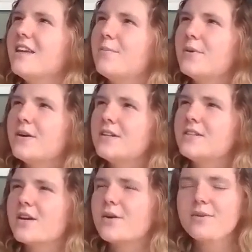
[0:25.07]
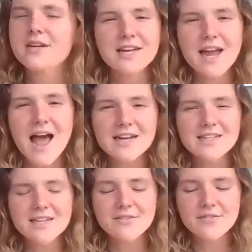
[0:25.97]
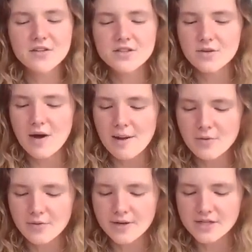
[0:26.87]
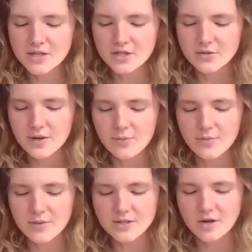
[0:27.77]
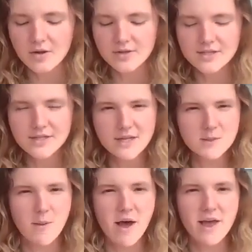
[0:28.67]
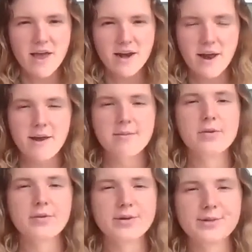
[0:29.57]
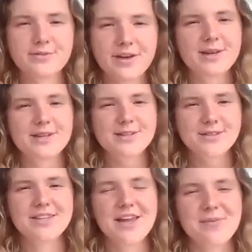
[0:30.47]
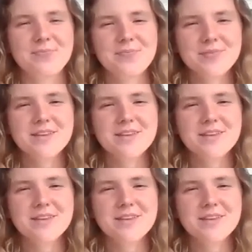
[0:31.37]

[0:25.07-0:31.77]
the birds are really active, so I'm going to do what's called a sit spot, and I'm going to invite you to do the same.